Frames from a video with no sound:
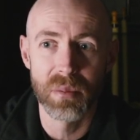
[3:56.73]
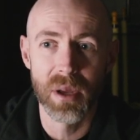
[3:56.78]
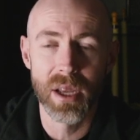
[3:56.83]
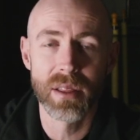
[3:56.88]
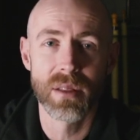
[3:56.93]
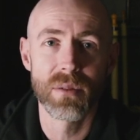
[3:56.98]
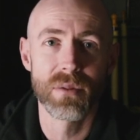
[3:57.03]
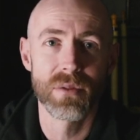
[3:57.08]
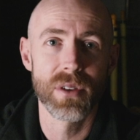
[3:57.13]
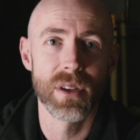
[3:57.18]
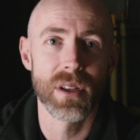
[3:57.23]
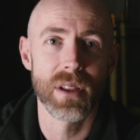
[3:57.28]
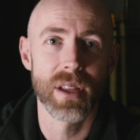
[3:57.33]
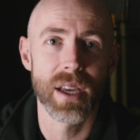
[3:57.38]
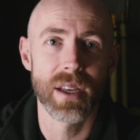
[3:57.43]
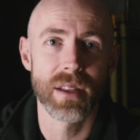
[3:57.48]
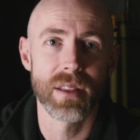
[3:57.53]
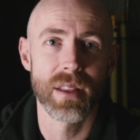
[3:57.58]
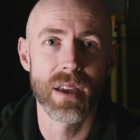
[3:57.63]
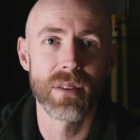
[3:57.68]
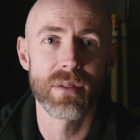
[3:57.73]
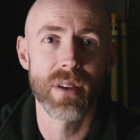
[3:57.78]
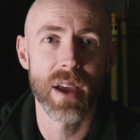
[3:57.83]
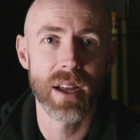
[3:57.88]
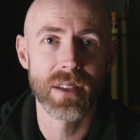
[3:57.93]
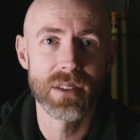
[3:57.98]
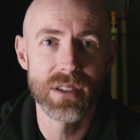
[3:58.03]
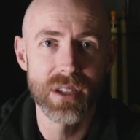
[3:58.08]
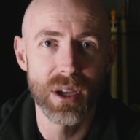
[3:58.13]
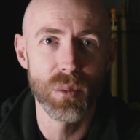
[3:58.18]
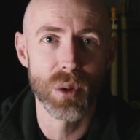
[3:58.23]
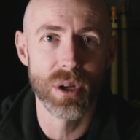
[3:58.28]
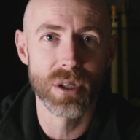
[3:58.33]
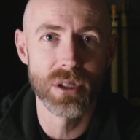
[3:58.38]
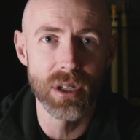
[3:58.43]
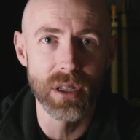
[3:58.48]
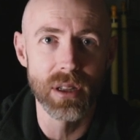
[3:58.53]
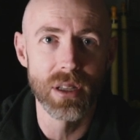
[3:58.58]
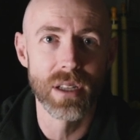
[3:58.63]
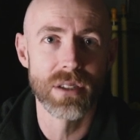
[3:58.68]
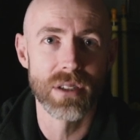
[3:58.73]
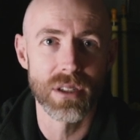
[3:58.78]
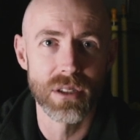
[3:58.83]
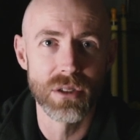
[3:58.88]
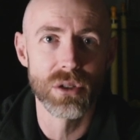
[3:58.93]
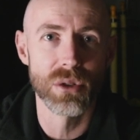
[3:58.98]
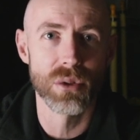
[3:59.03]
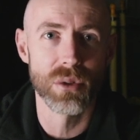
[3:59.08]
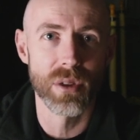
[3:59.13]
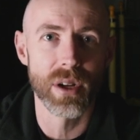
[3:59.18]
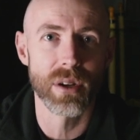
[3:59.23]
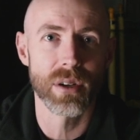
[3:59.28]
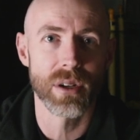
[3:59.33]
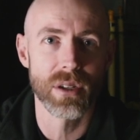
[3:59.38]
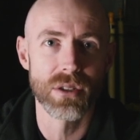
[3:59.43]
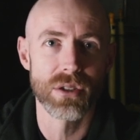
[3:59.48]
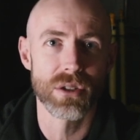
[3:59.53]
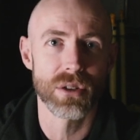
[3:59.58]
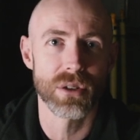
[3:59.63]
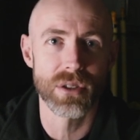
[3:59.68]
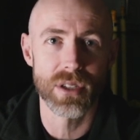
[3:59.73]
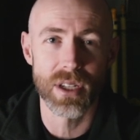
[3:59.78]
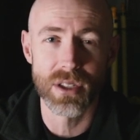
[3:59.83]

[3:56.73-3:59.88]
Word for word: make them feel like they've had someone to listen to their concerns.